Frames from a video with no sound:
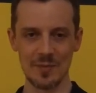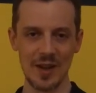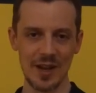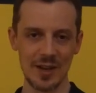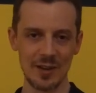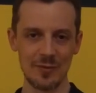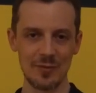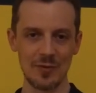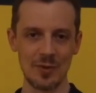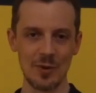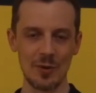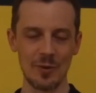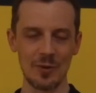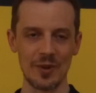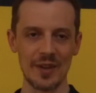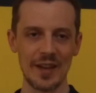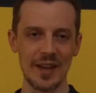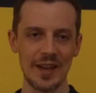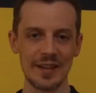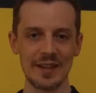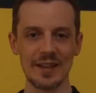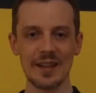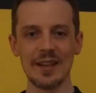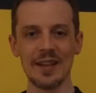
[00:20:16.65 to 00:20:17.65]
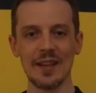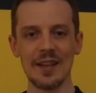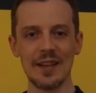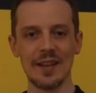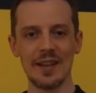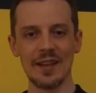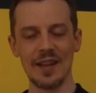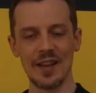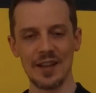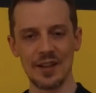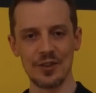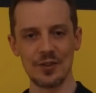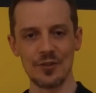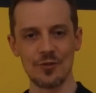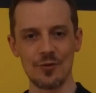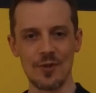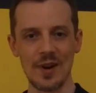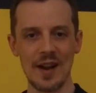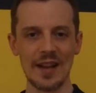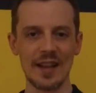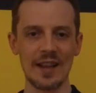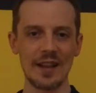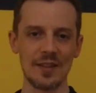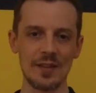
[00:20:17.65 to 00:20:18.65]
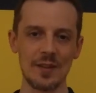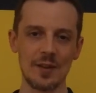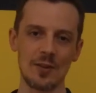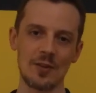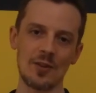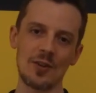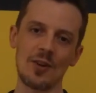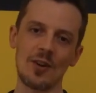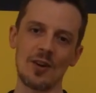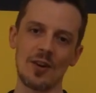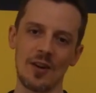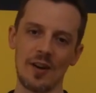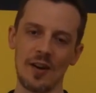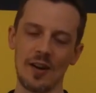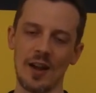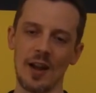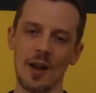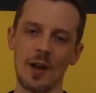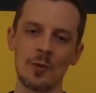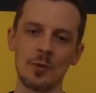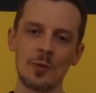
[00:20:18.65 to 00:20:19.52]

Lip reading: manifold and dragging the car